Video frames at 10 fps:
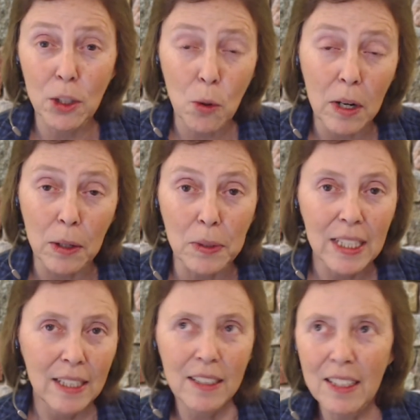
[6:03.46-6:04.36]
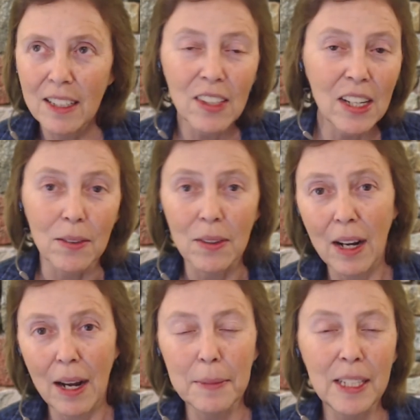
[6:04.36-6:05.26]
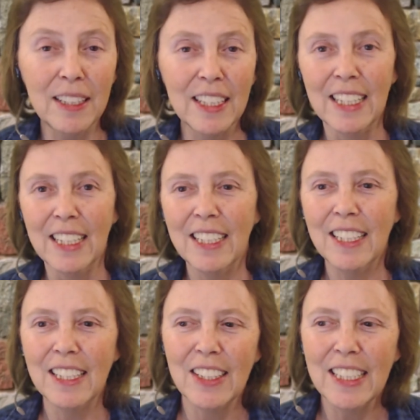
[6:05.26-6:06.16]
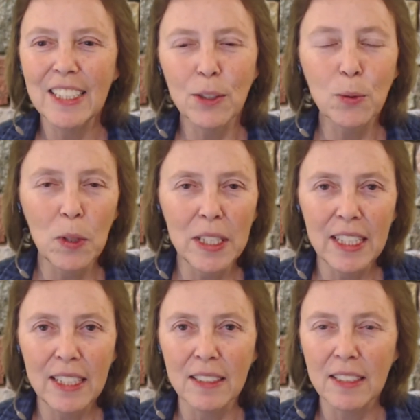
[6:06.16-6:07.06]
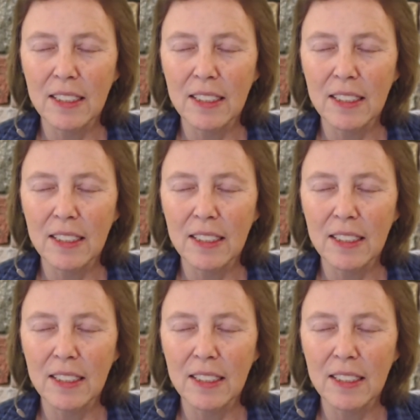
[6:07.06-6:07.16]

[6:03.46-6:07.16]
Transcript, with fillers: croaked. You don't know. I mean, you know, it is what it is.